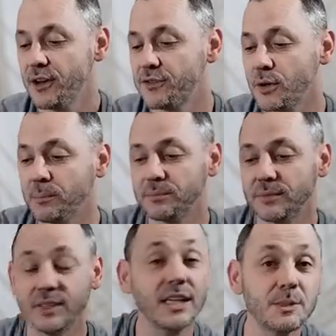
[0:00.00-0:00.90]
From
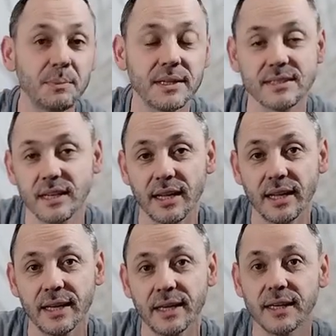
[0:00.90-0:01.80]
this peace
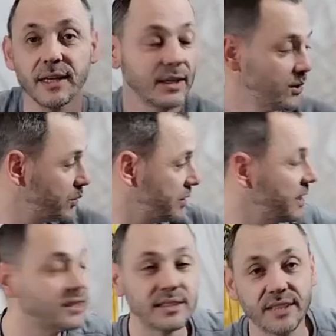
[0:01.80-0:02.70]
lily to
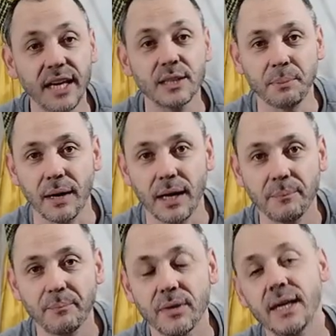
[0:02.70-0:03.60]
this date
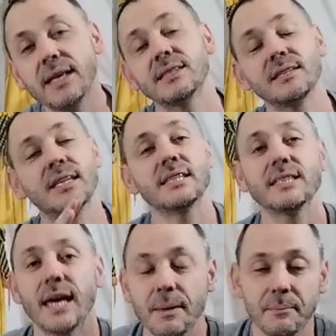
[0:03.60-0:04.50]
palm, it's the
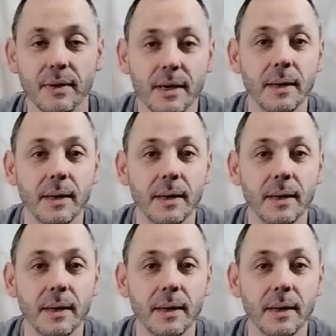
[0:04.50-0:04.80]
same.